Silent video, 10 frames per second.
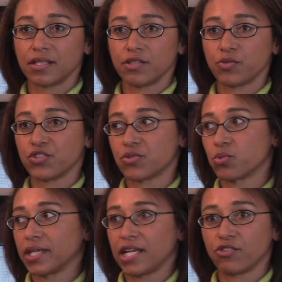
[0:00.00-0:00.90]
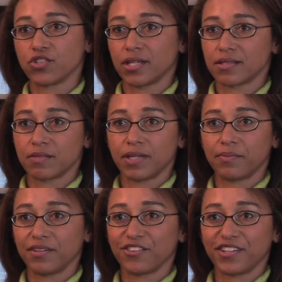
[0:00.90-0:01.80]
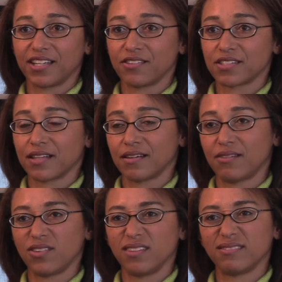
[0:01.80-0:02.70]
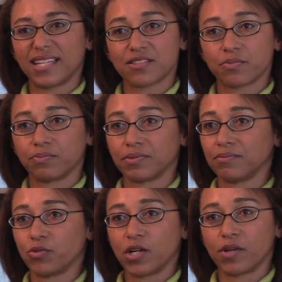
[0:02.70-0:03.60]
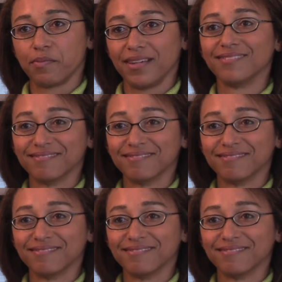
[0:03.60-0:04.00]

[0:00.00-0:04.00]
and they were just really energized about Baker & Daniels, and I thought, well, that's where I want to be.